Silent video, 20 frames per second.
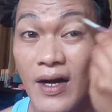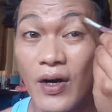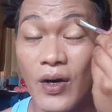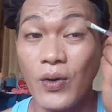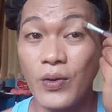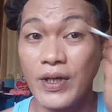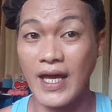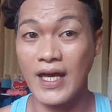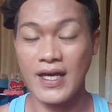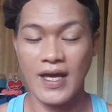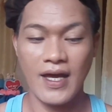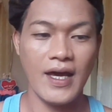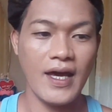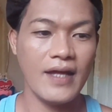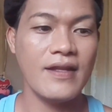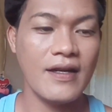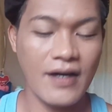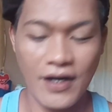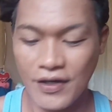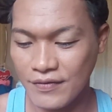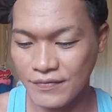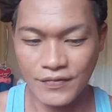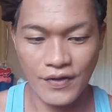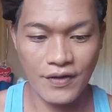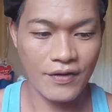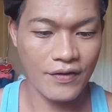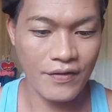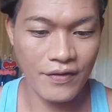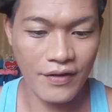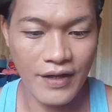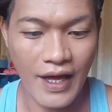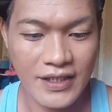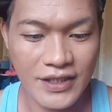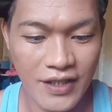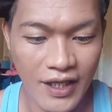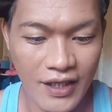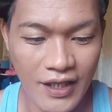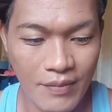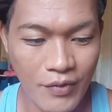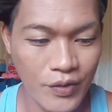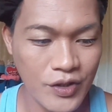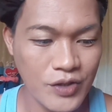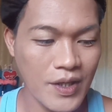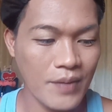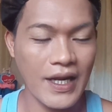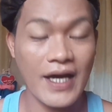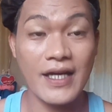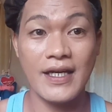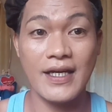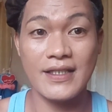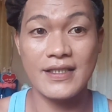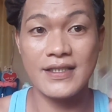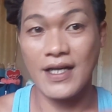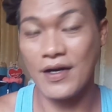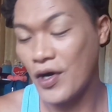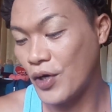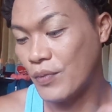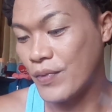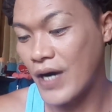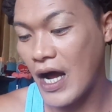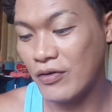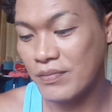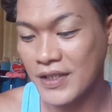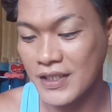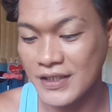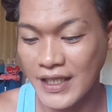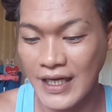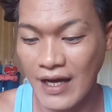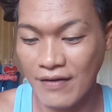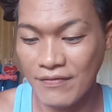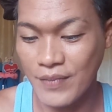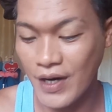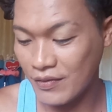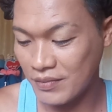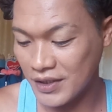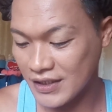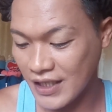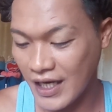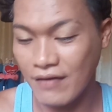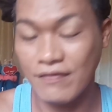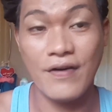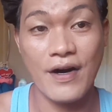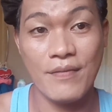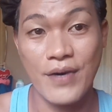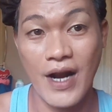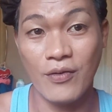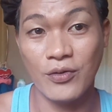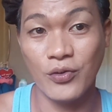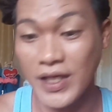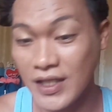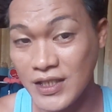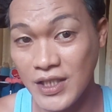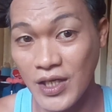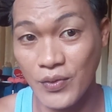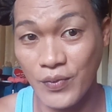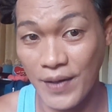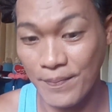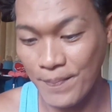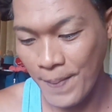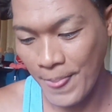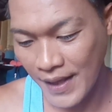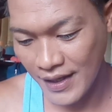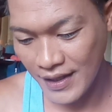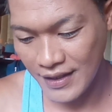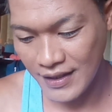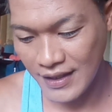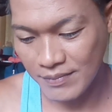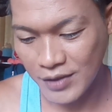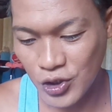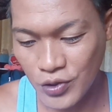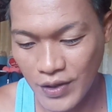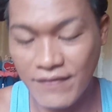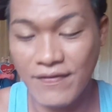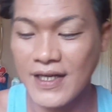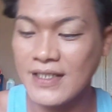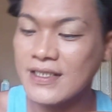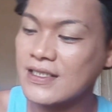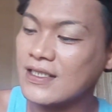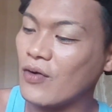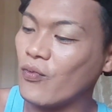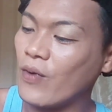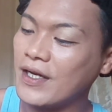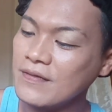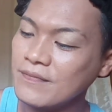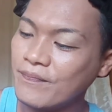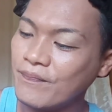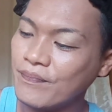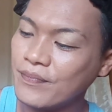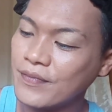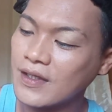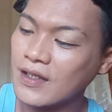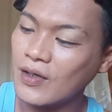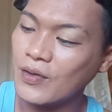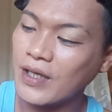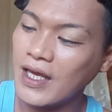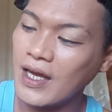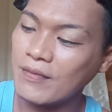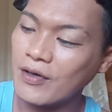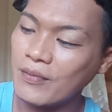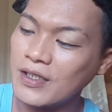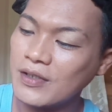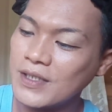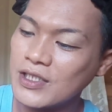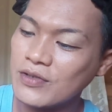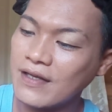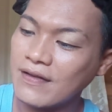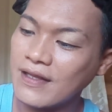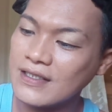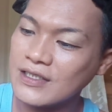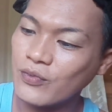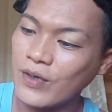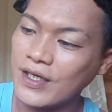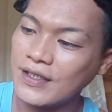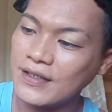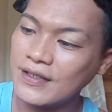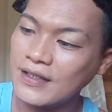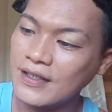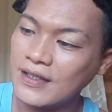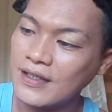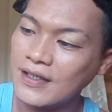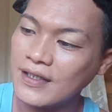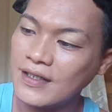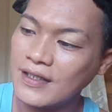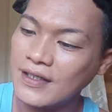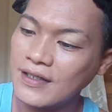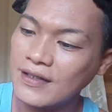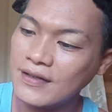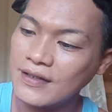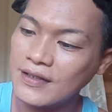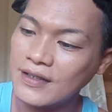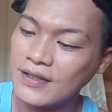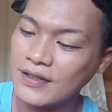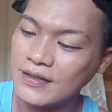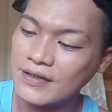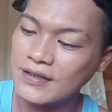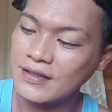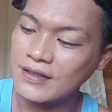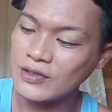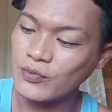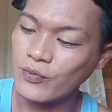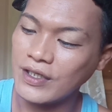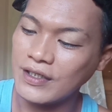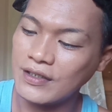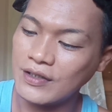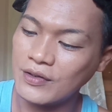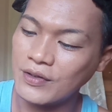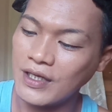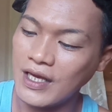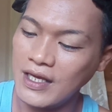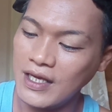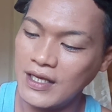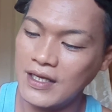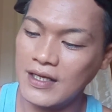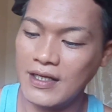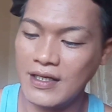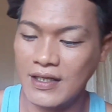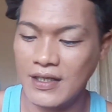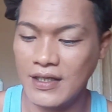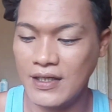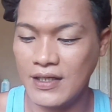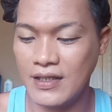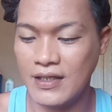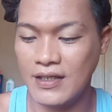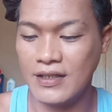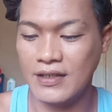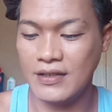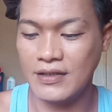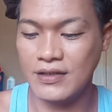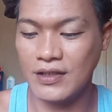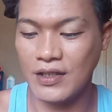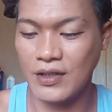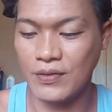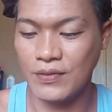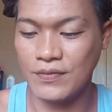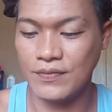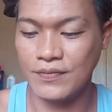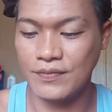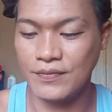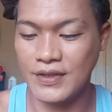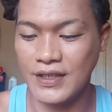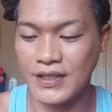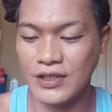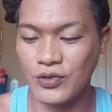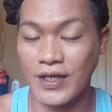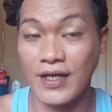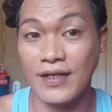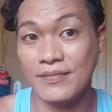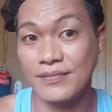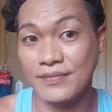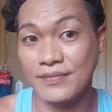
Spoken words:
Okay, and then next thing that I'm going to be applying is brown, because I love brown, because I have a brown wig. So let me try this one. Okay, I'm going to be trying this one. This one, okay. So let's try.